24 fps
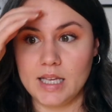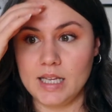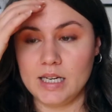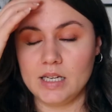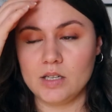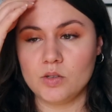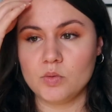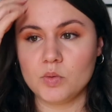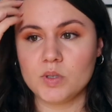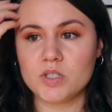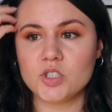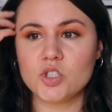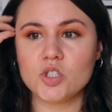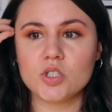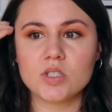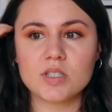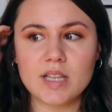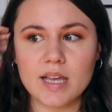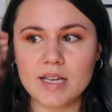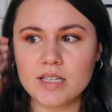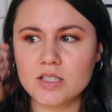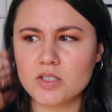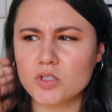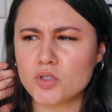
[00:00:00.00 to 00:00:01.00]
And it was
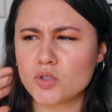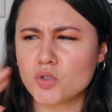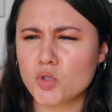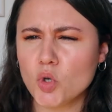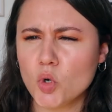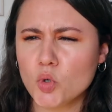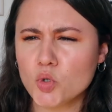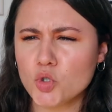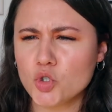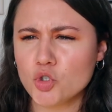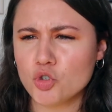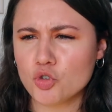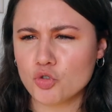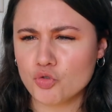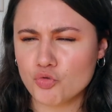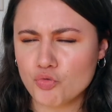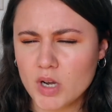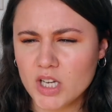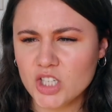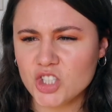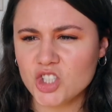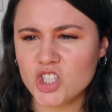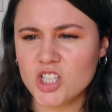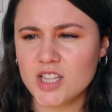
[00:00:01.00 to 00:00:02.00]
just like so
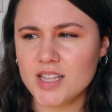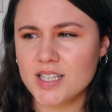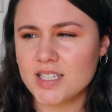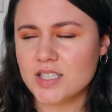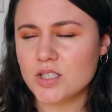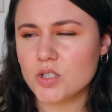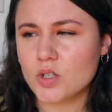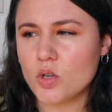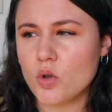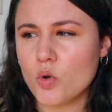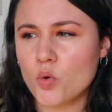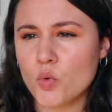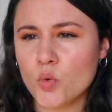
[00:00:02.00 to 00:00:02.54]
strange, this